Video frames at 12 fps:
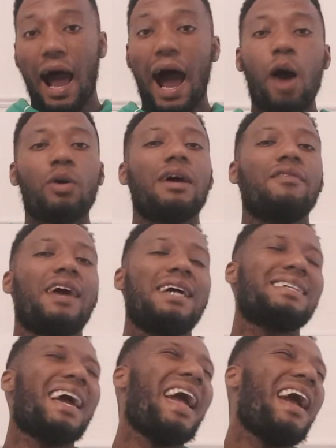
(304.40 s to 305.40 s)
I would
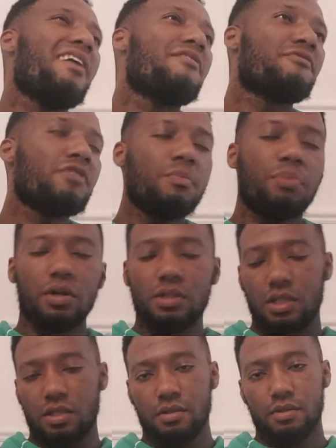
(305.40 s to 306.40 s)
advise
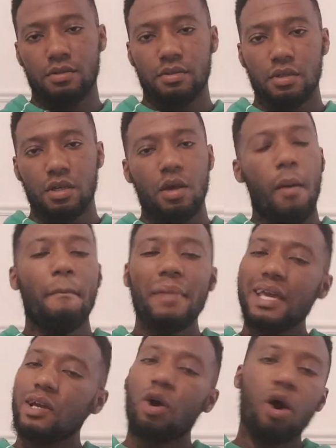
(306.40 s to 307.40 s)
everybody,
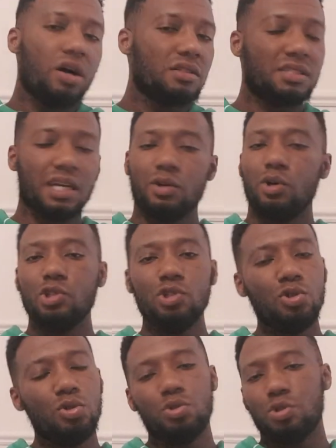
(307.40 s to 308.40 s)
make content on
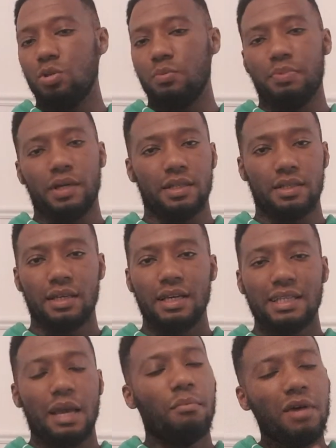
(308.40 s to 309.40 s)
YouTube, blood.
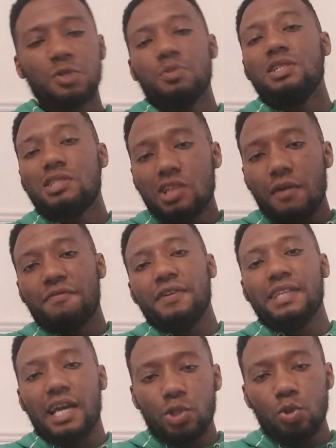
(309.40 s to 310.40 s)
There must be
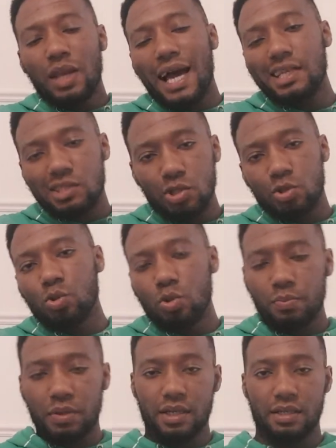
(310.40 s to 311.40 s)
something that you like to
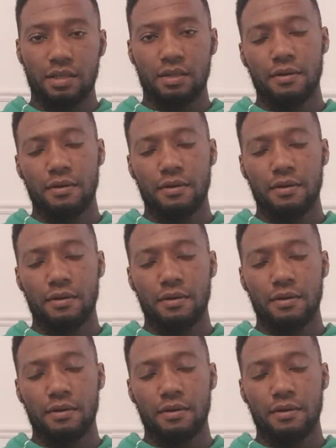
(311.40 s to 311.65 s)
do, blood.